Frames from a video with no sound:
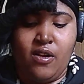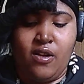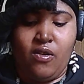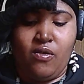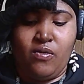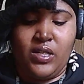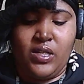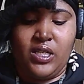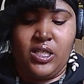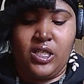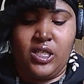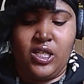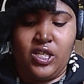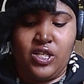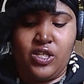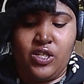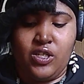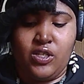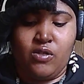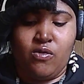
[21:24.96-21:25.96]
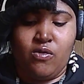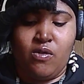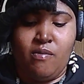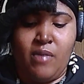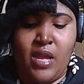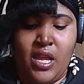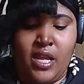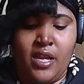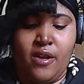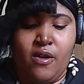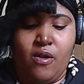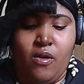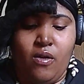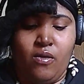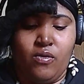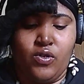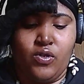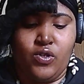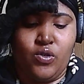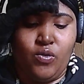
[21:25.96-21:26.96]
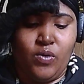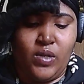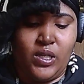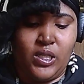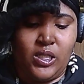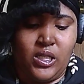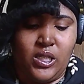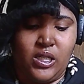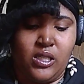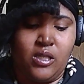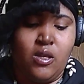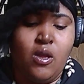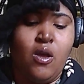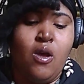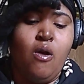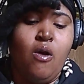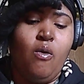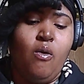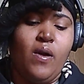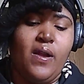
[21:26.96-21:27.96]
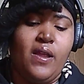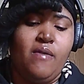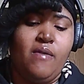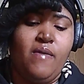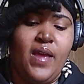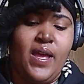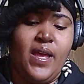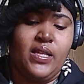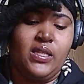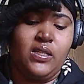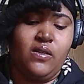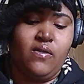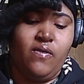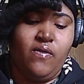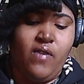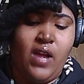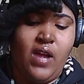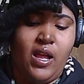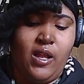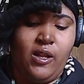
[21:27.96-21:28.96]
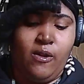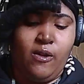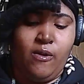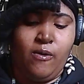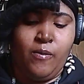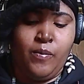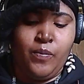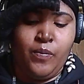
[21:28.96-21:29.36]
decisions or make your own choices, or you had to follow